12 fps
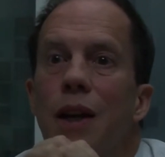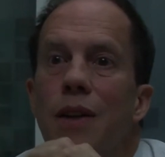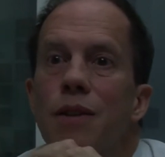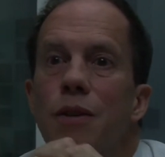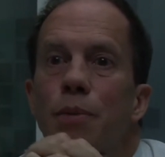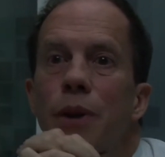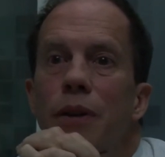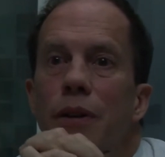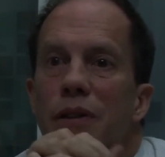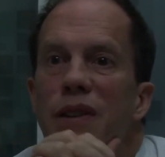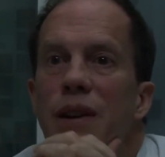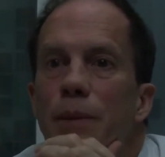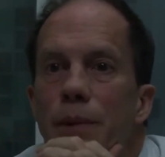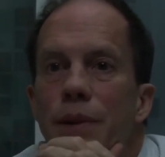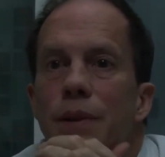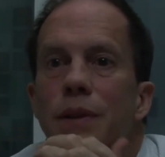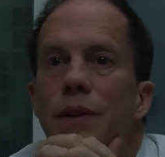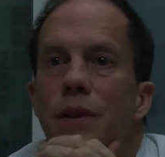superior in
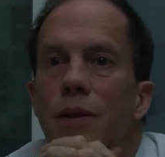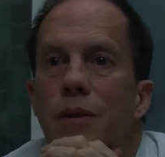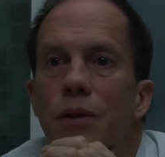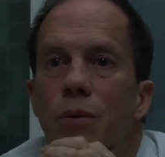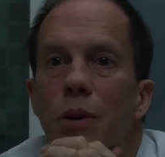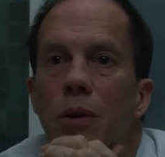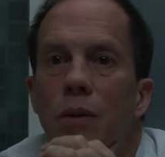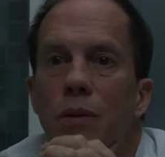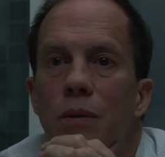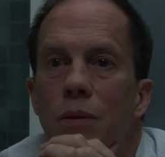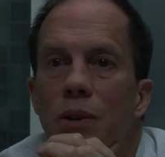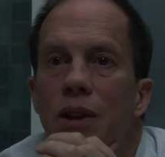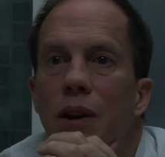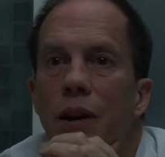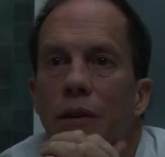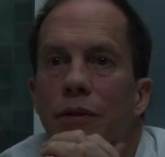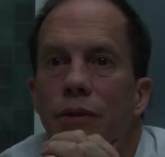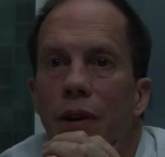numbers to, to what we have
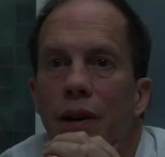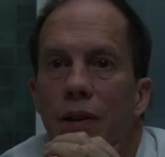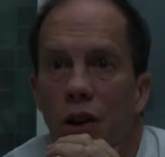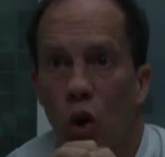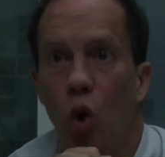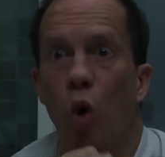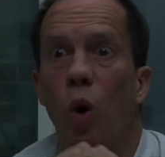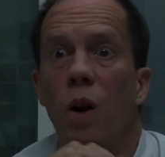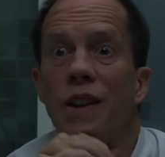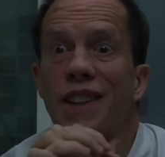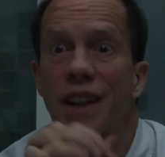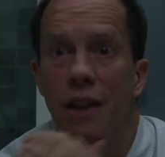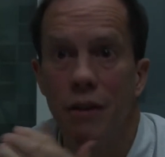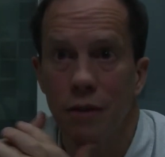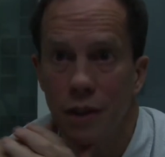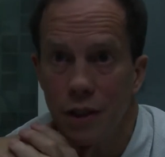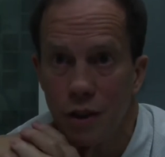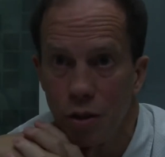and
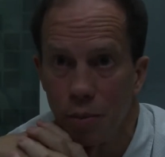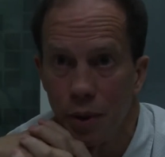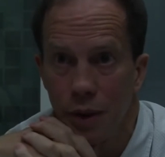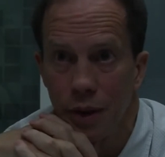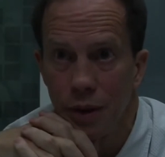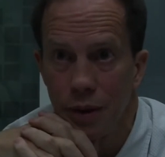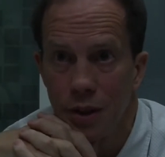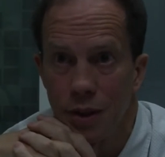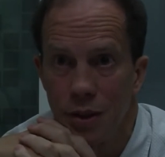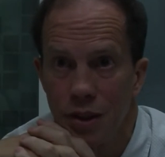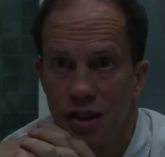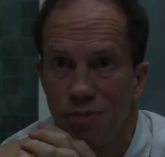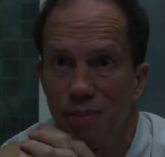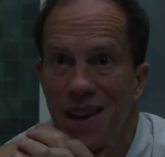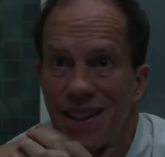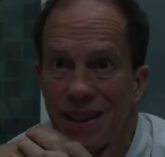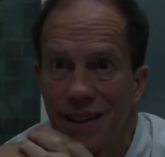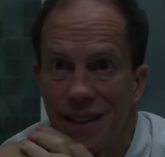qualitatively superior. They're just
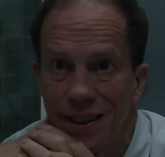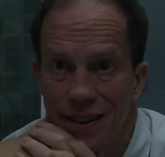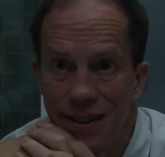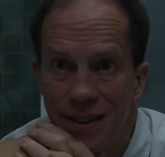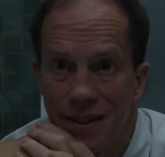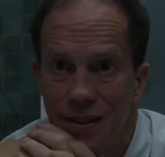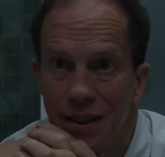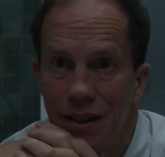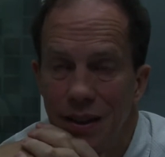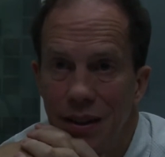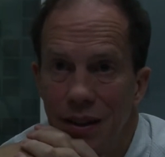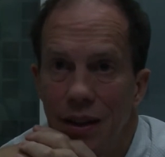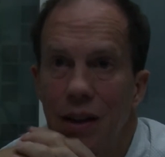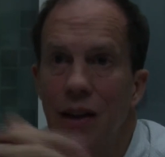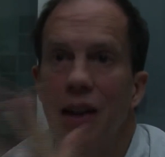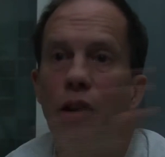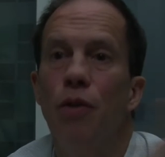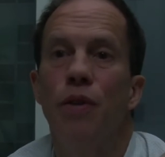smarter than us let,
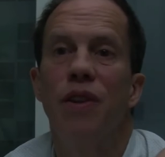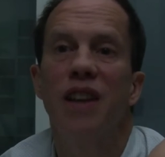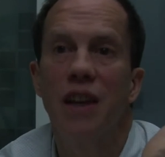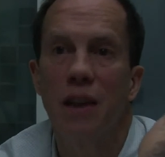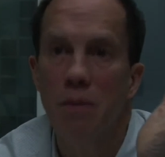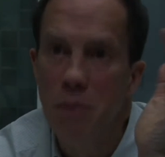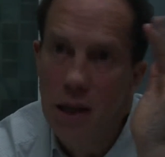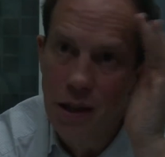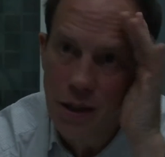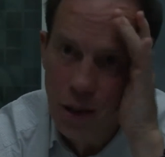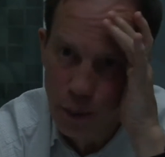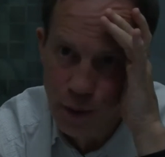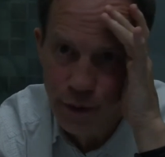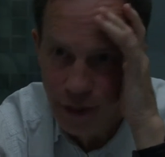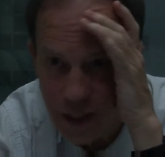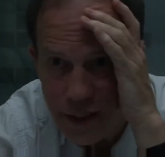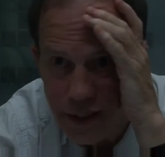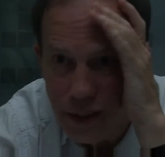let alone thinking a million times
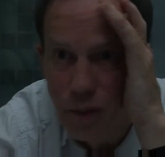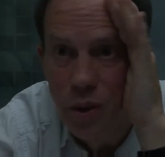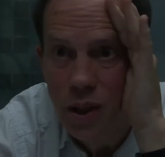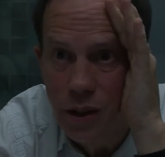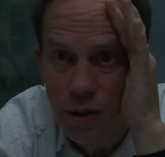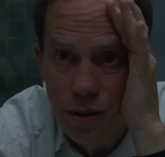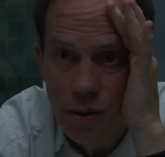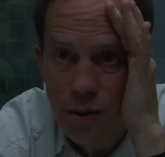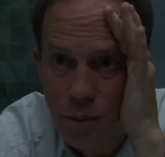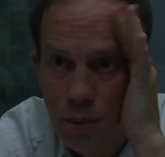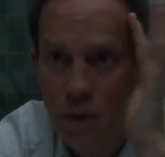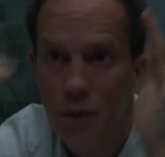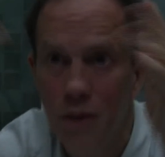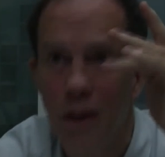faster than we do. But